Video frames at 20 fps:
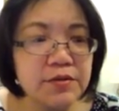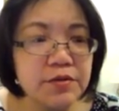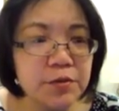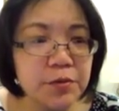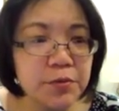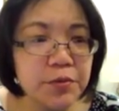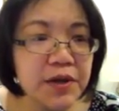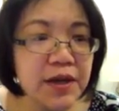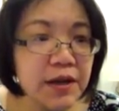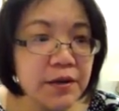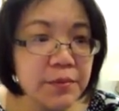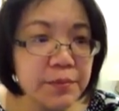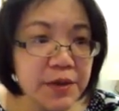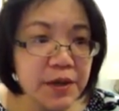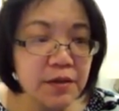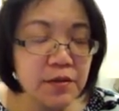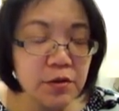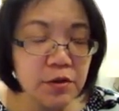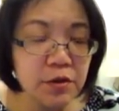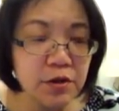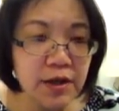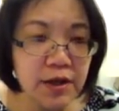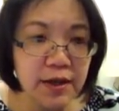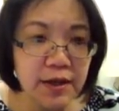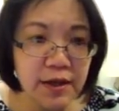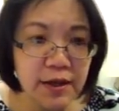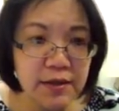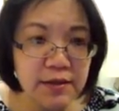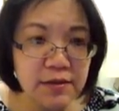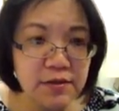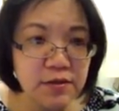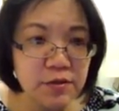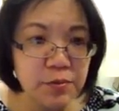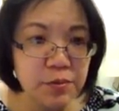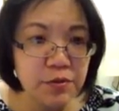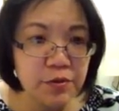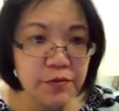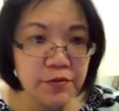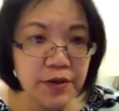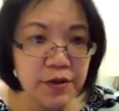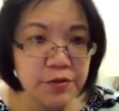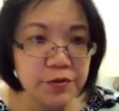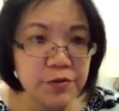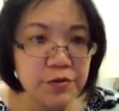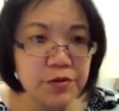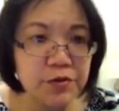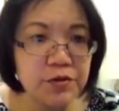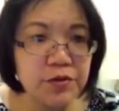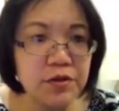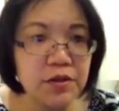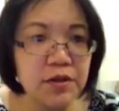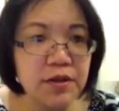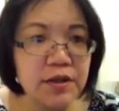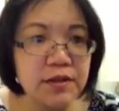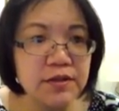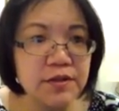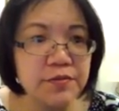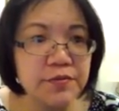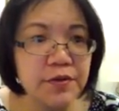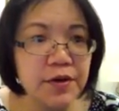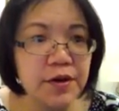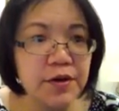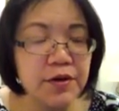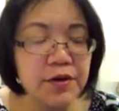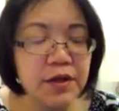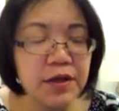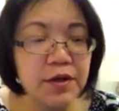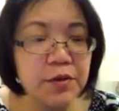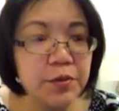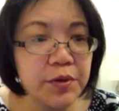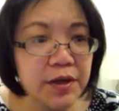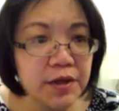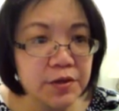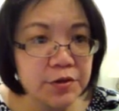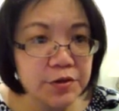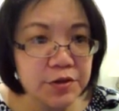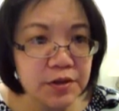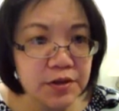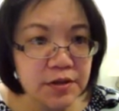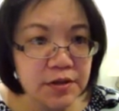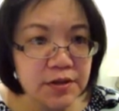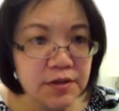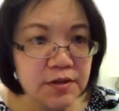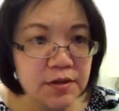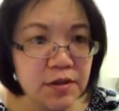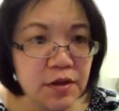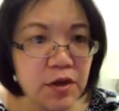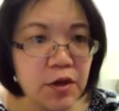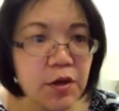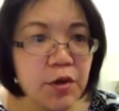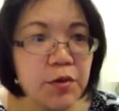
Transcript: So we have been looking at the support vector classifier equations.